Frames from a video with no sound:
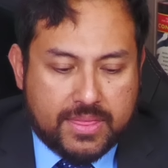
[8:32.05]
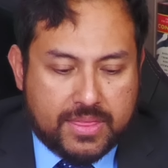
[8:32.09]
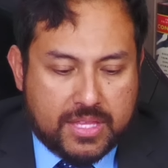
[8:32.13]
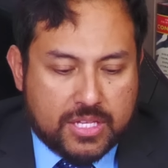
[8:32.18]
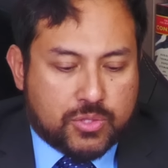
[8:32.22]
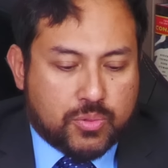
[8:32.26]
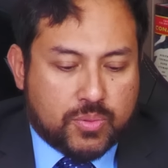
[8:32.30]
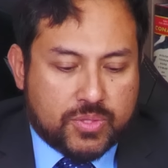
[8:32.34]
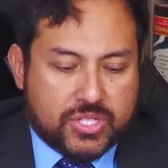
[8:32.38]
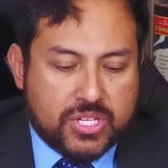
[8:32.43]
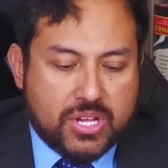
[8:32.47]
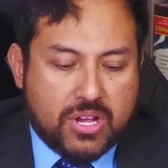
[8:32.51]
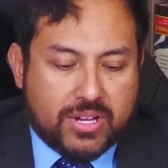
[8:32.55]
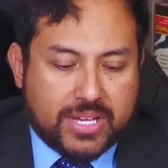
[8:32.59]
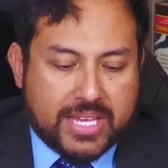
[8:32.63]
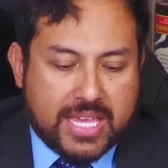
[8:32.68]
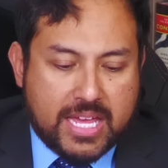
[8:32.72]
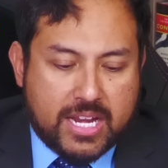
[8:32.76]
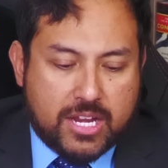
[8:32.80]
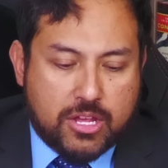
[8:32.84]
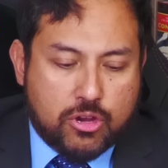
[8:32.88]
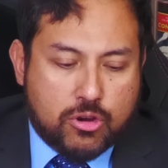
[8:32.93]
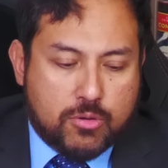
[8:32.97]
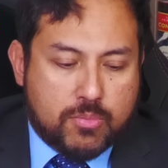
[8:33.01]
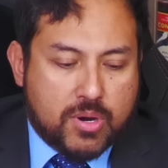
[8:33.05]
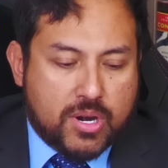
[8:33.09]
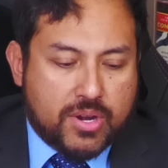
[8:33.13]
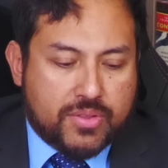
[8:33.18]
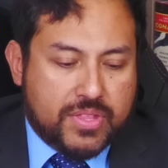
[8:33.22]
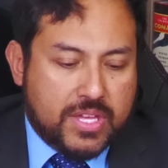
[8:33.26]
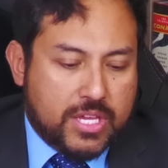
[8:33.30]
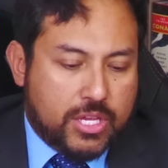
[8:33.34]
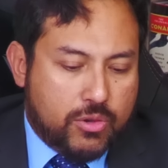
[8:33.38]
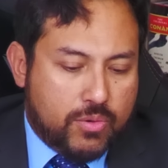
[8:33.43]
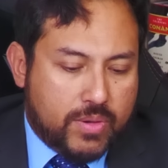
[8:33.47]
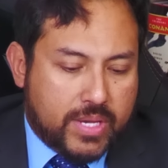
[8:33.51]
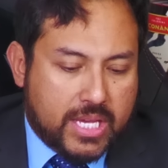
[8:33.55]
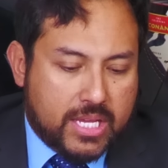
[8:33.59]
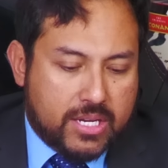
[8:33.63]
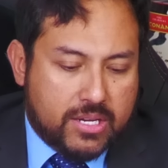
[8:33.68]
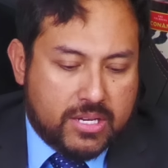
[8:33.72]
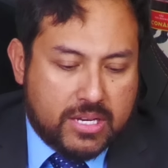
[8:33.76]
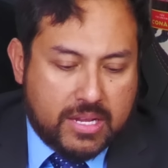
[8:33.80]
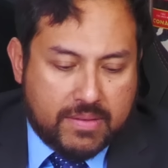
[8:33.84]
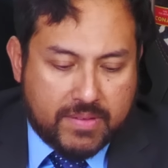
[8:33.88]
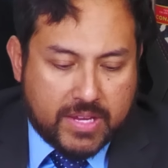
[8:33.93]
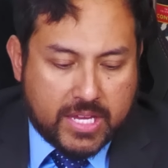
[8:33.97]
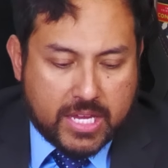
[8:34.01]
This was the Uncanny Omar. Thank you again
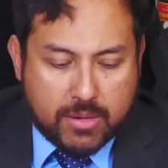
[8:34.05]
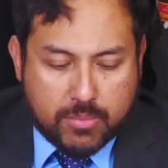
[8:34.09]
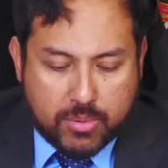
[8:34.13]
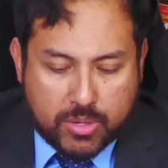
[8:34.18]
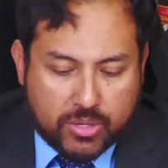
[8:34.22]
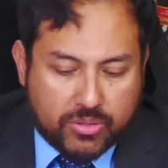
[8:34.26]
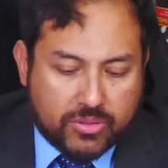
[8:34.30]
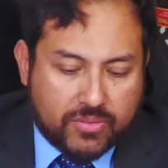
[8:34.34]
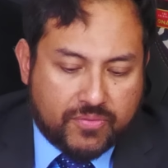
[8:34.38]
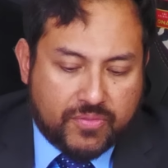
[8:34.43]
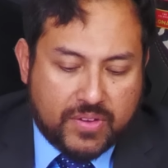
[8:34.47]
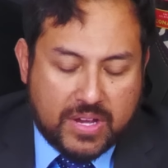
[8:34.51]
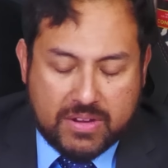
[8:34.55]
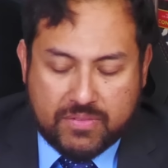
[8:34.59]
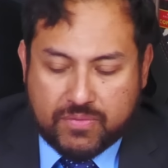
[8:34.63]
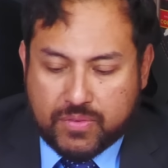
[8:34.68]
to David Gabriel and the fine